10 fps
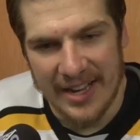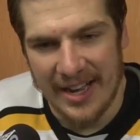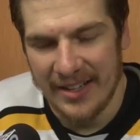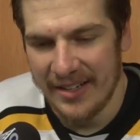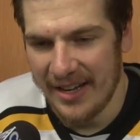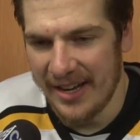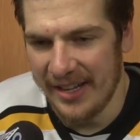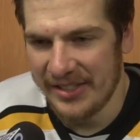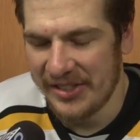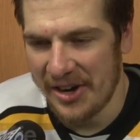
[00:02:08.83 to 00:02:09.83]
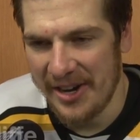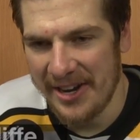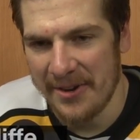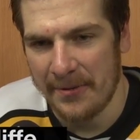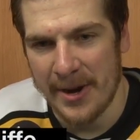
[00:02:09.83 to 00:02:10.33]
Yeah, uh, it started
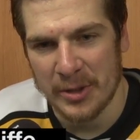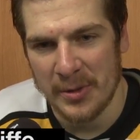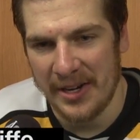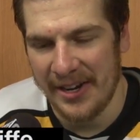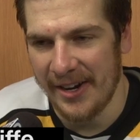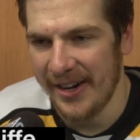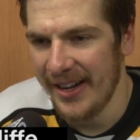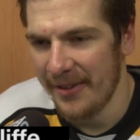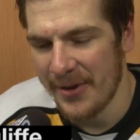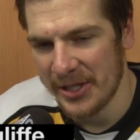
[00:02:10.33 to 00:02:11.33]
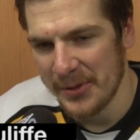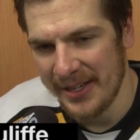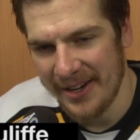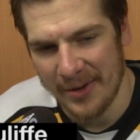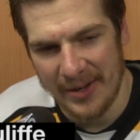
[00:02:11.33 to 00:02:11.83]
here freshman year.
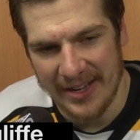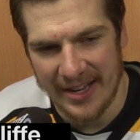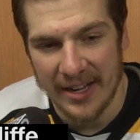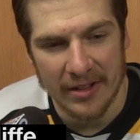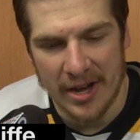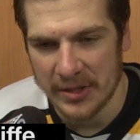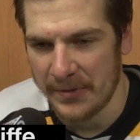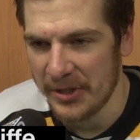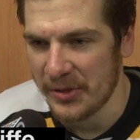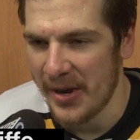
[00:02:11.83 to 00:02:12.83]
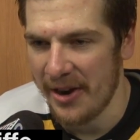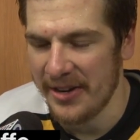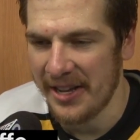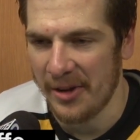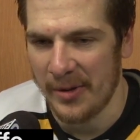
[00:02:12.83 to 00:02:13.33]
Freshman year, we uh, lost first round in
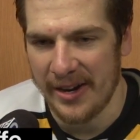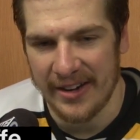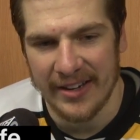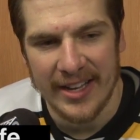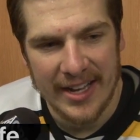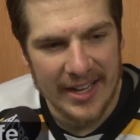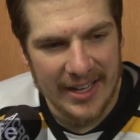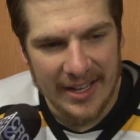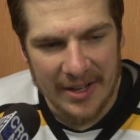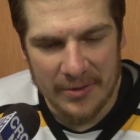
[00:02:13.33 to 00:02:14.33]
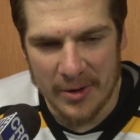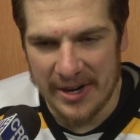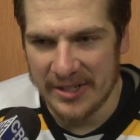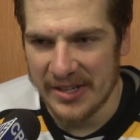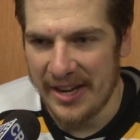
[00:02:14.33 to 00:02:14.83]
Delaware, and four
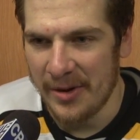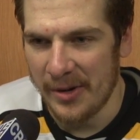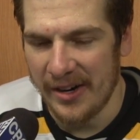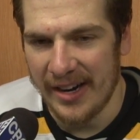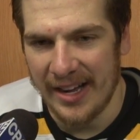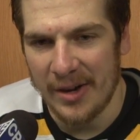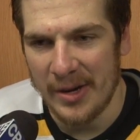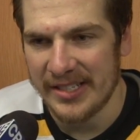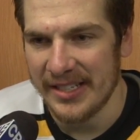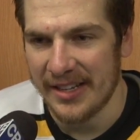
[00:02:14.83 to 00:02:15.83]
years later, we're uh, hoisting